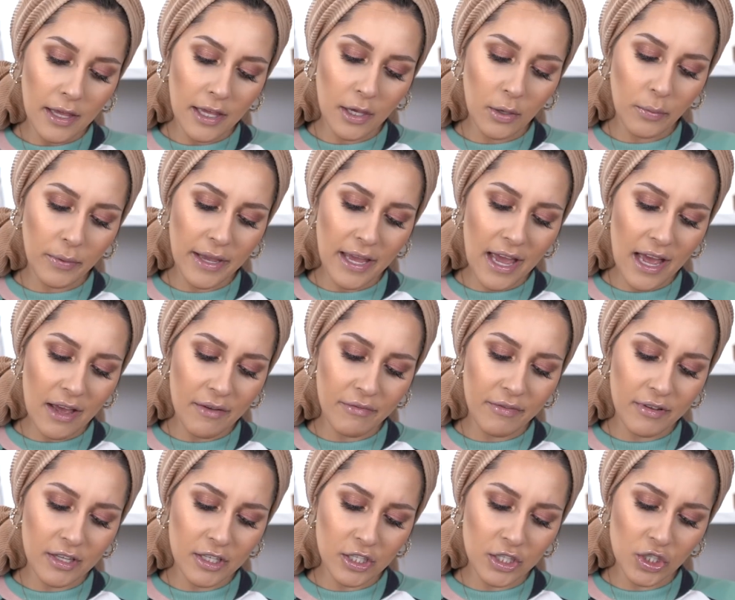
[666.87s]
Here we
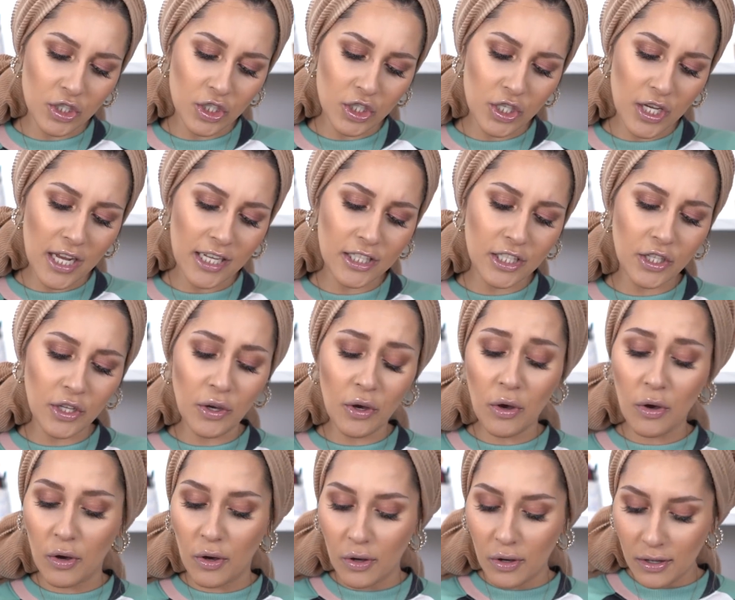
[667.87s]
have
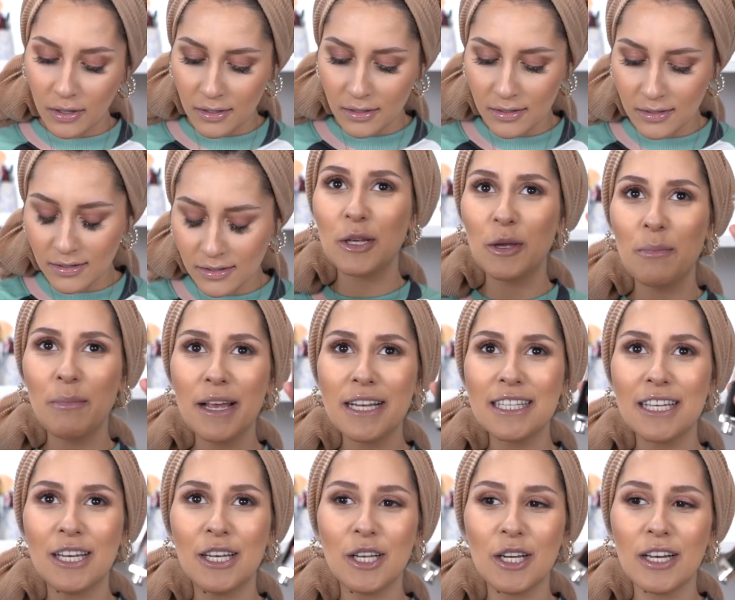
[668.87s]
Dior. So it makes
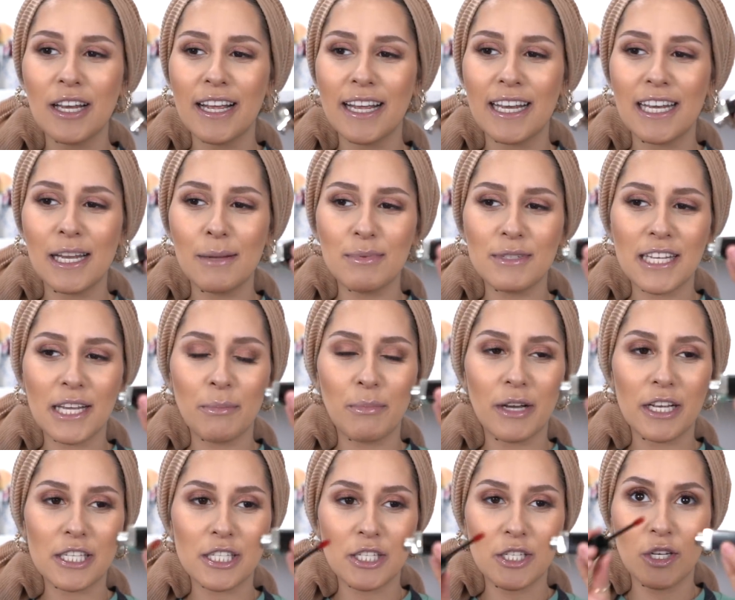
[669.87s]
it look like a lipstick,
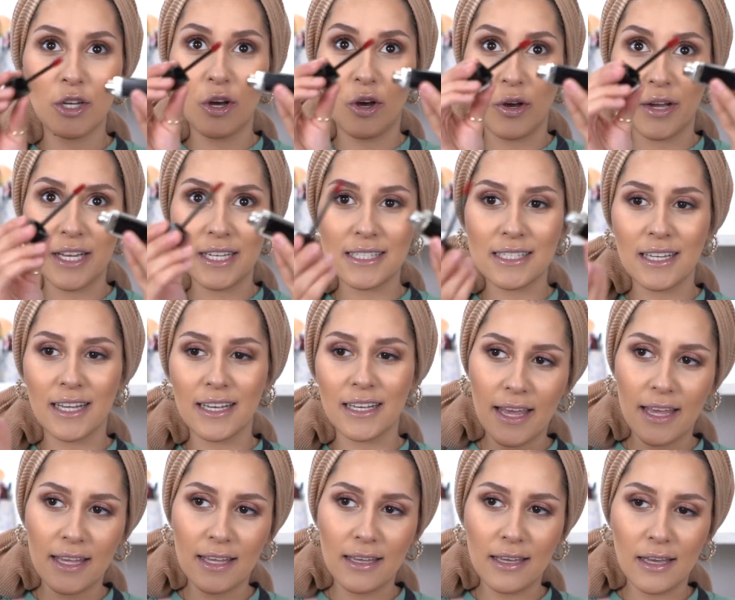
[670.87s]
but it's not. It's like
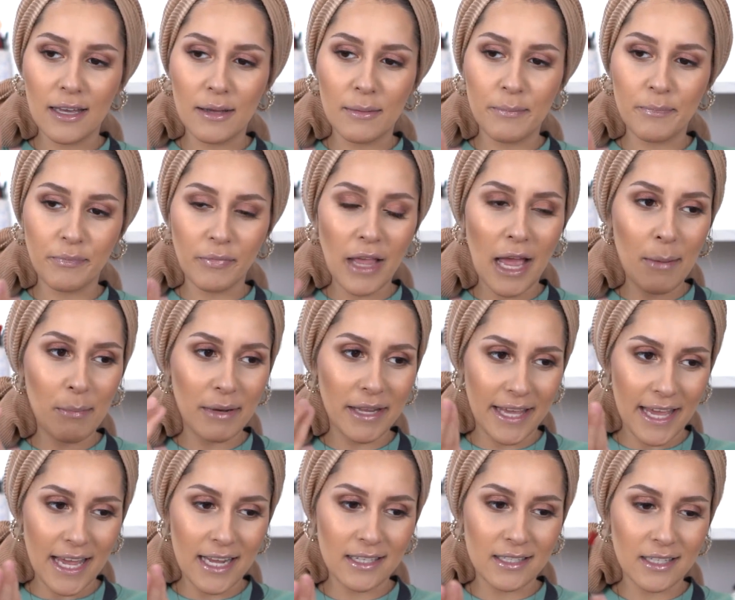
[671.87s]
a
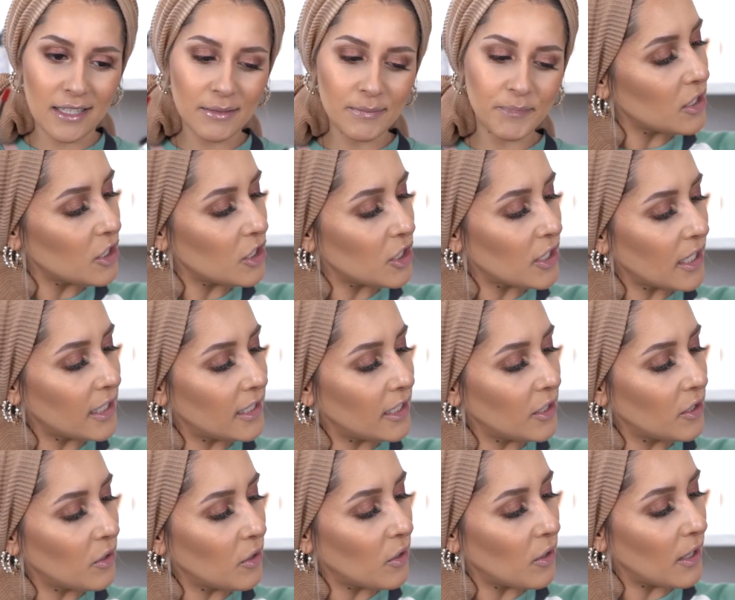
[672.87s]
applicator.
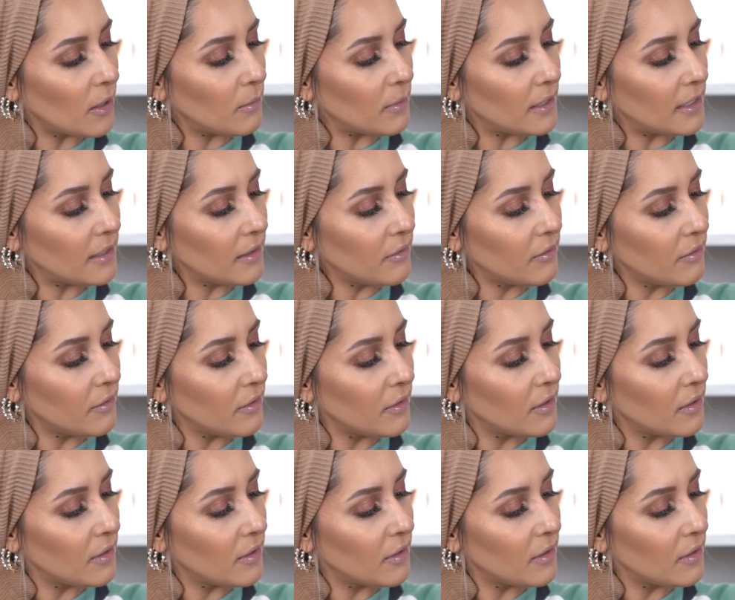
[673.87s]
Dior, I believe.